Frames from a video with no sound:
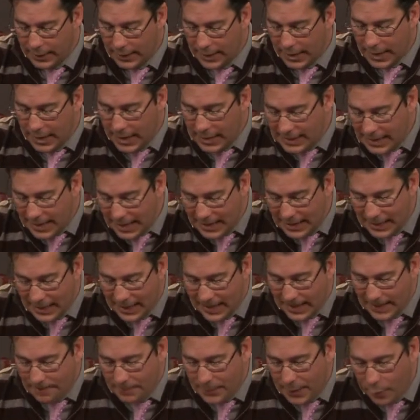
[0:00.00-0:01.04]
And, and that
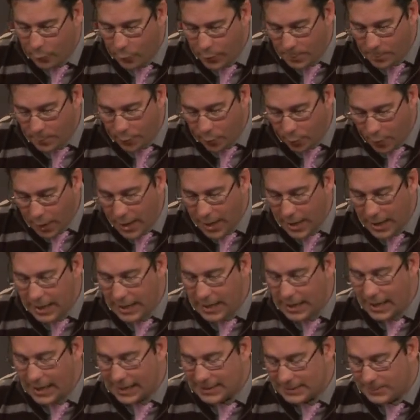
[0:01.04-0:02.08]
that we
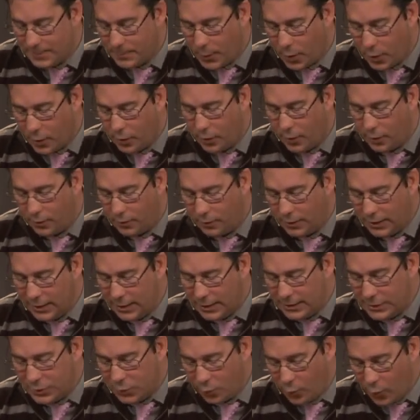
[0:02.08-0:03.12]
pray as Paul
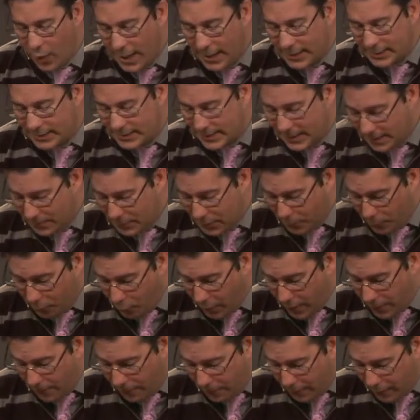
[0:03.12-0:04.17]
directs them to
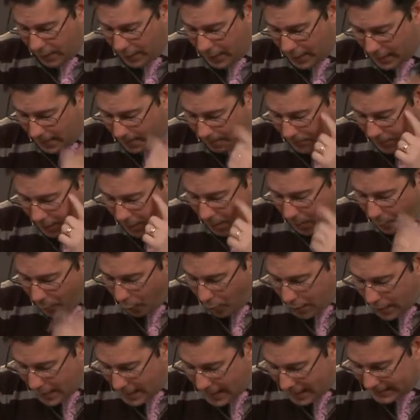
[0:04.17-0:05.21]
pray for him.
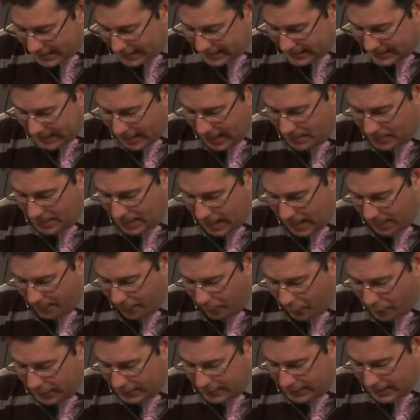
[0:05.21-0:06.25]
Pray at the same time
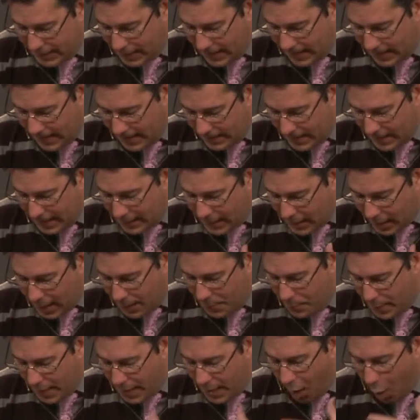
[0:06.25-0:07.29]
for us to, that
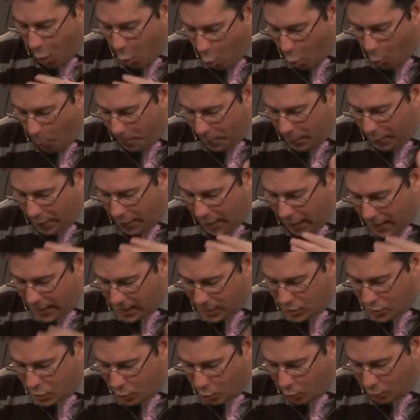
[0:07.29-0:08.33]
God may open a
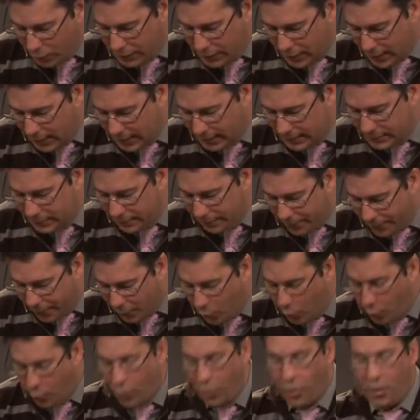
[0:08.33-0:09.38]
door to us
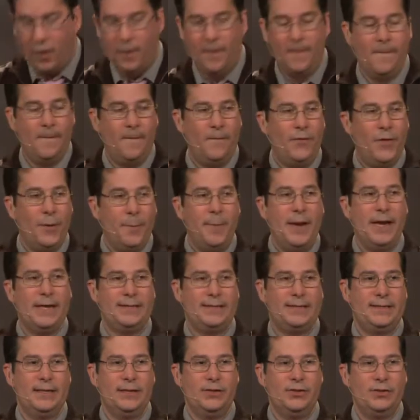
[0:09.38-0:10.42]
for the
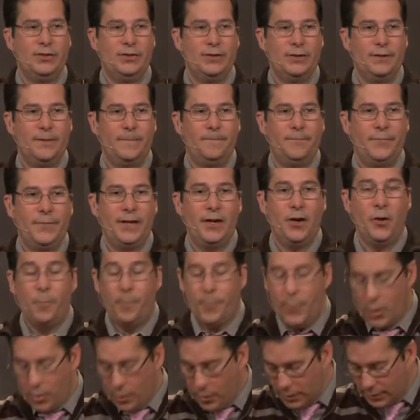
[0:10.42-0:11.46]
message. You know,
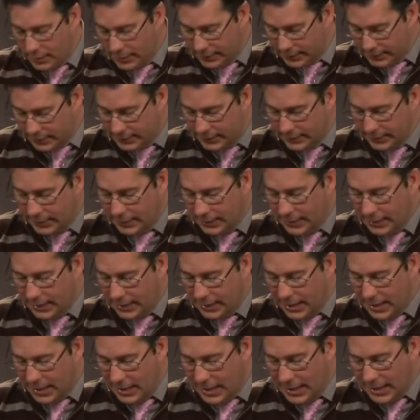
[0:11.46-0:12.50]
Paul is,
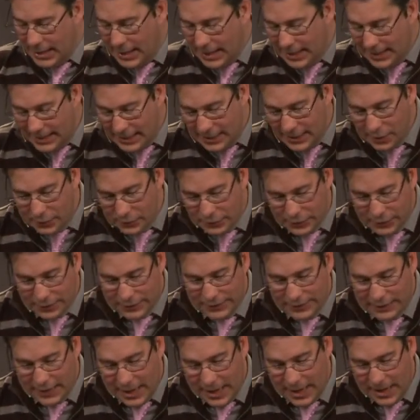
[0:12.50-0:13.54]
he then goes on to
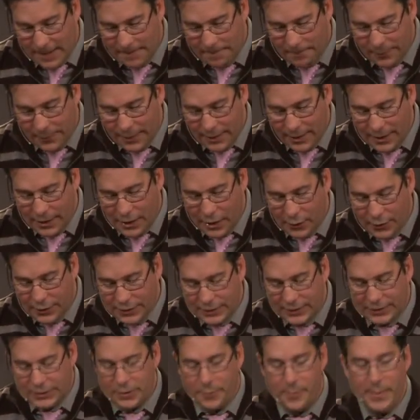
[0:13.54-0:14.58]
say, you know,
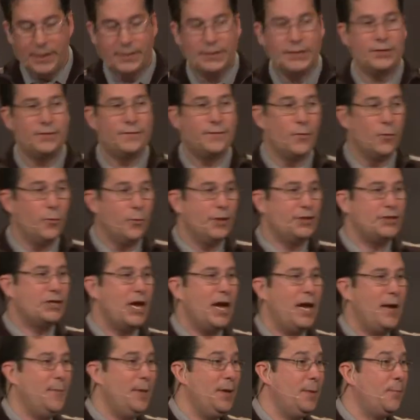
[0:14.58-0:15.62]
this is the message for which
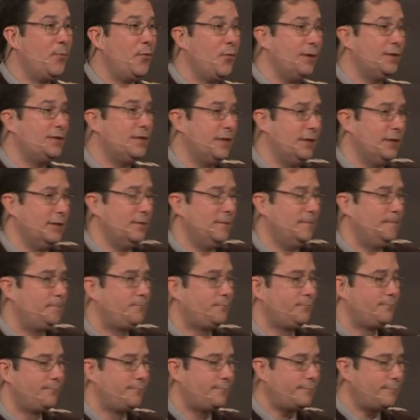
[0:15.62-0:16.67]
I am in prison.
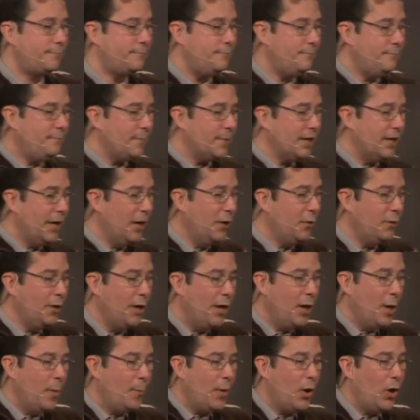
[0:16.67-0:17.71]
Now,
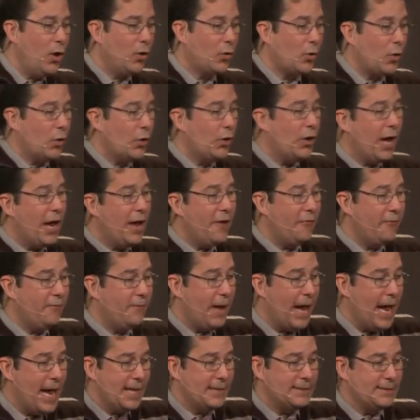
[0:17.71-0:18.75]
Paul could have
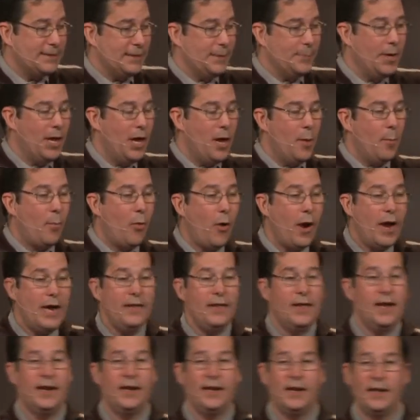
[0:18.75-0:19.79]
asked them, pray
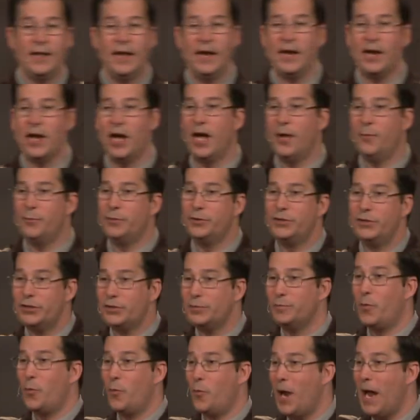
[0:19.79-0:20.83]
that, that God will
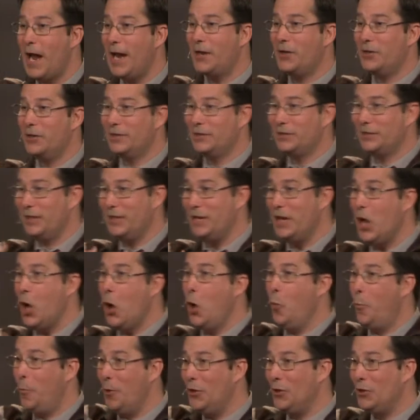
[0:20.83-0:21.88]
just miraculously
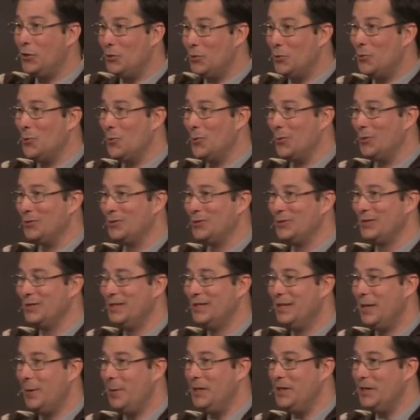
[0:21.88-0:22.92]
open the doors.
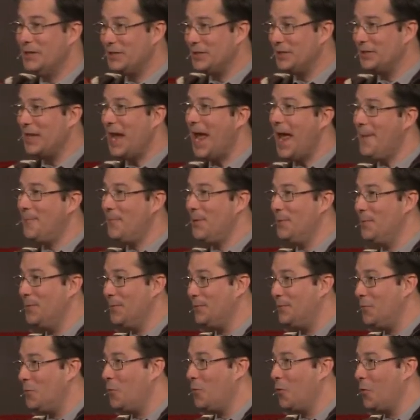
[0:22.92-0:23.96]
I mean, this has happened
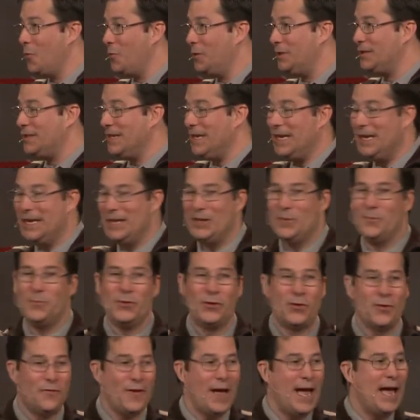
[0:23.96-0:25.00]
before. We see it in the
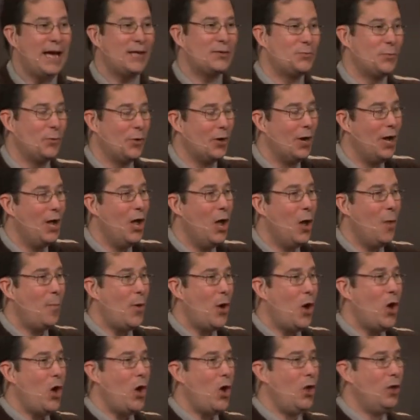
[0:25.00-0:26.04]
book of Acts where
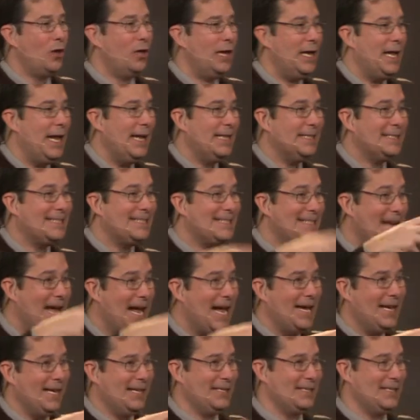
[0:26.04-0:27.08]
Paul and
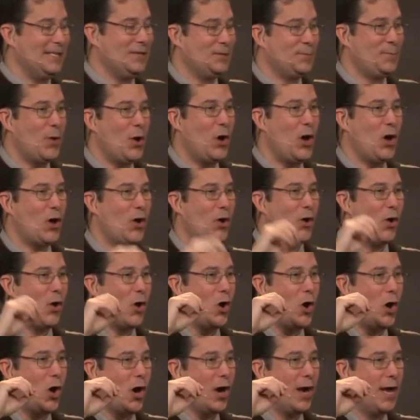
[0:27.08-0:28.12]
Silas, his partner,
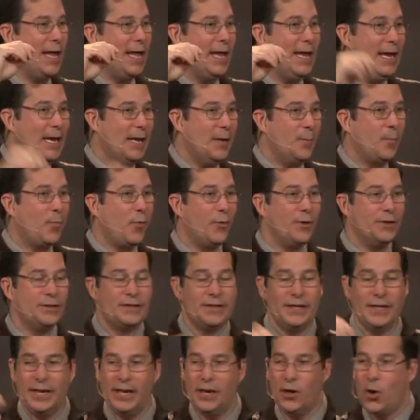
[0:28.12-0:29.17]
are in
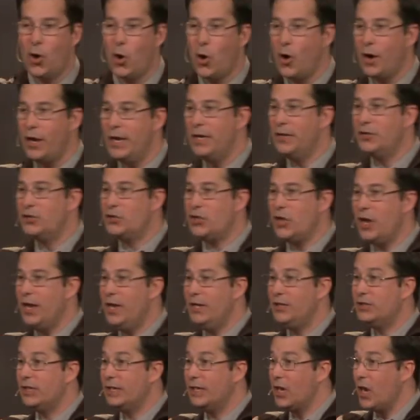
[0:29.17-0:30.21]
prison and are in
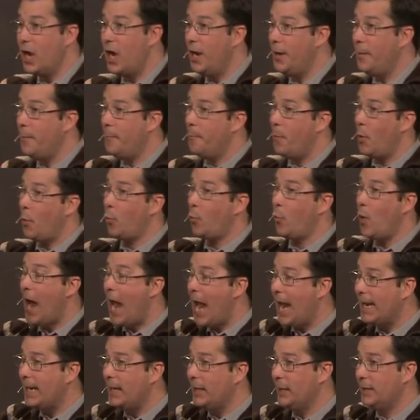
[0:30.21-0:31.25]
chains, and God
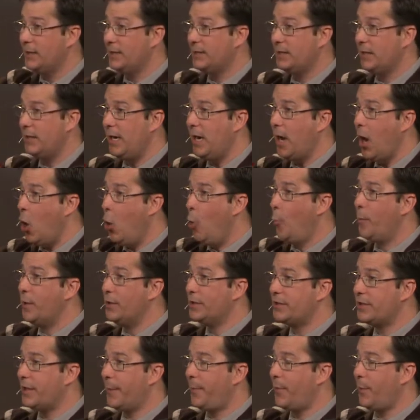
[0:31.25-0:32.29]
miraculously
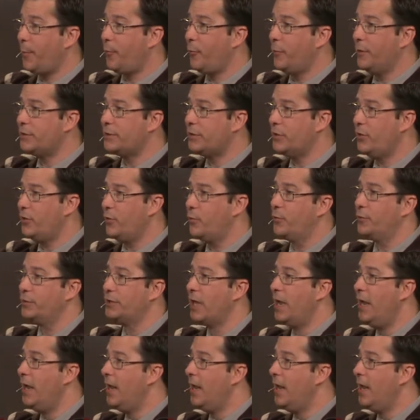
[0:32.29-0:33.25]
opens up the prison doors.